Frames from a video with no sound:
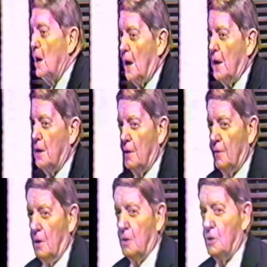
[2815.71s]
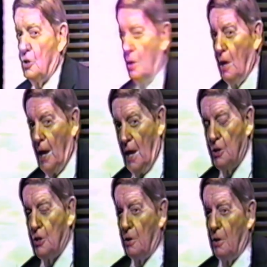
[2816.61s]
kind of a
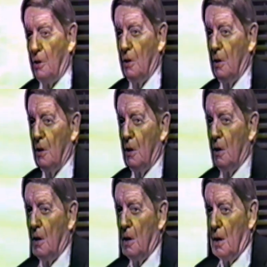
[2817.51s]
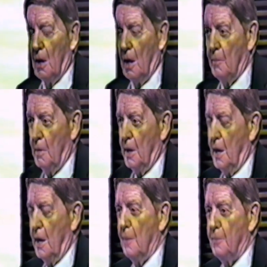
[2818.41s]
answer. I'm
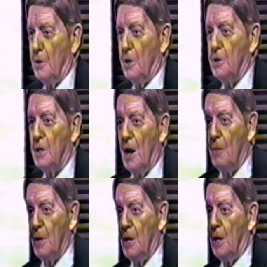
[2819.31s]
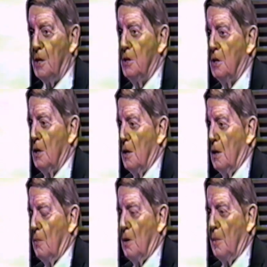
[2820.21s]
leading up to this now because
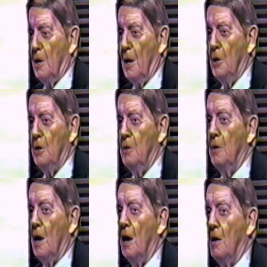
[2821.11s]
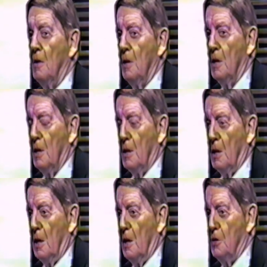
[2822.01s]
what I'm coming to now
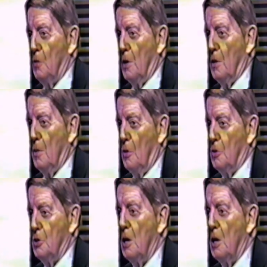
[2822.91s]
is one of the most